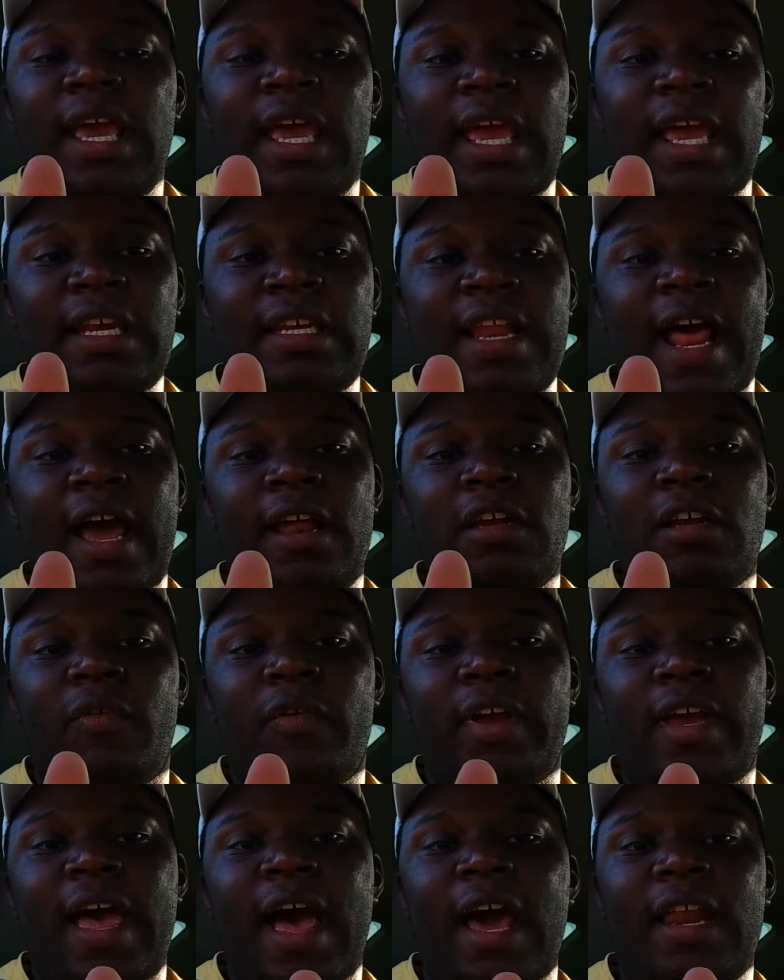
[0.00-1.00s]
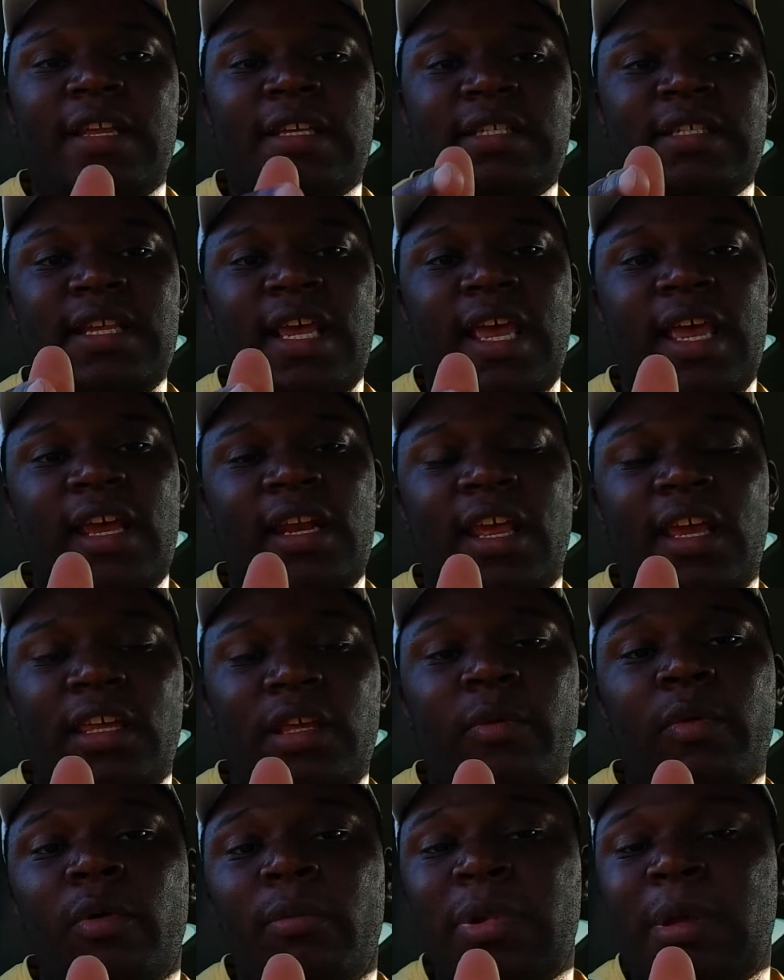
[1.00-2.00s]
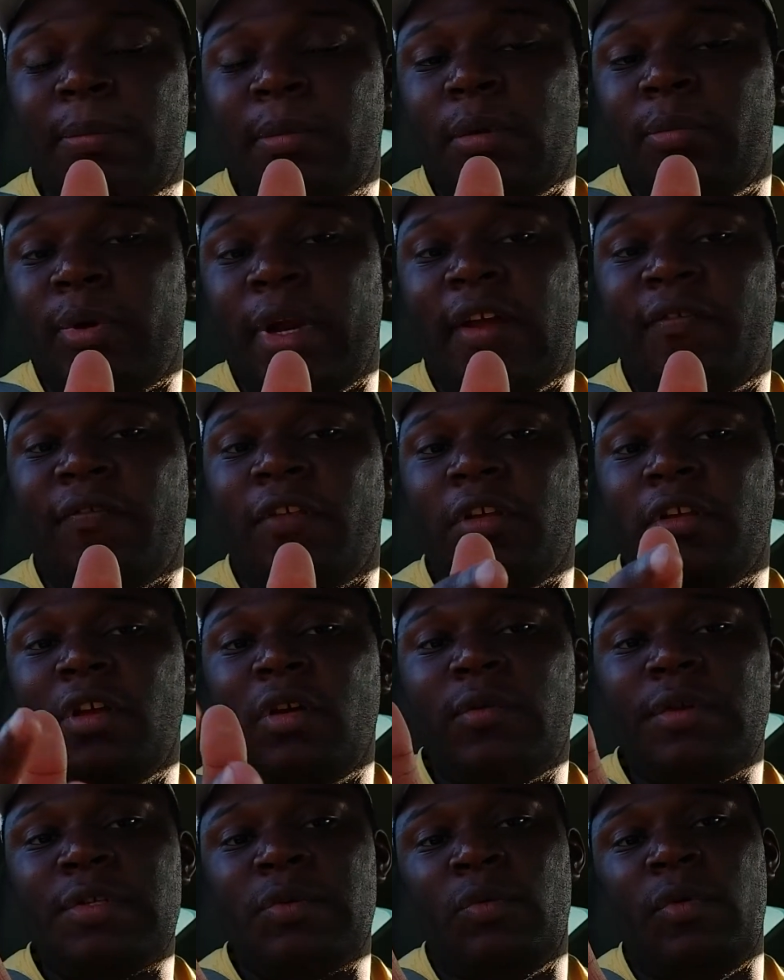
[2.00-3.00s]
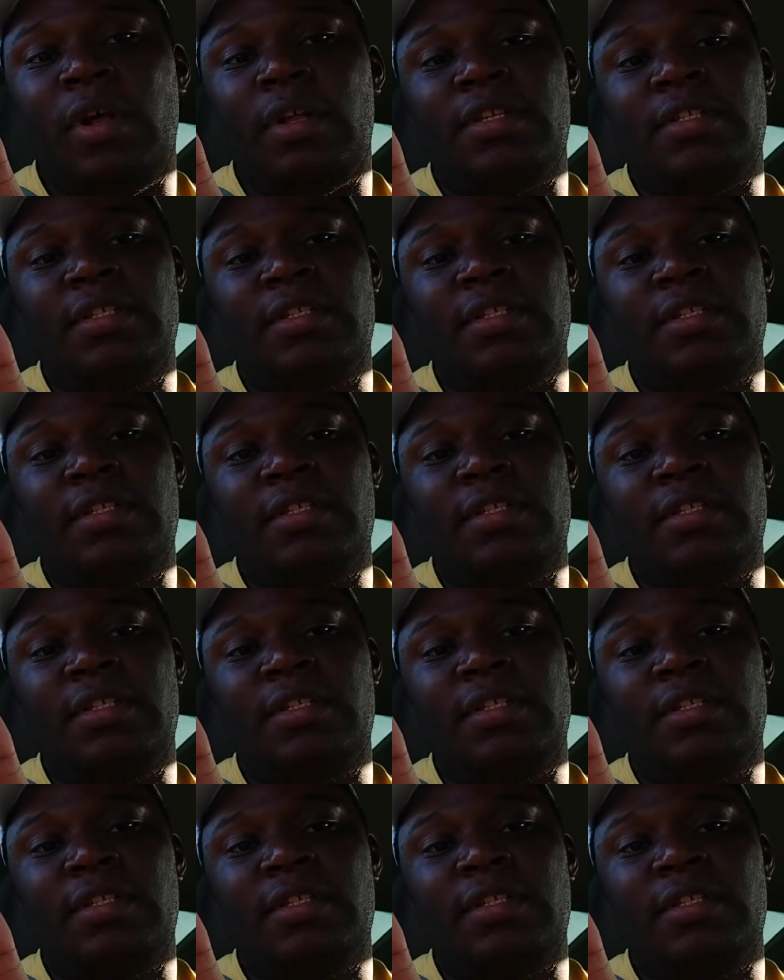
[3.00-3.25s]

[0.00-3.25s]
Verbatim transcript: and not knowing how to say it and you want people to pray for you as well.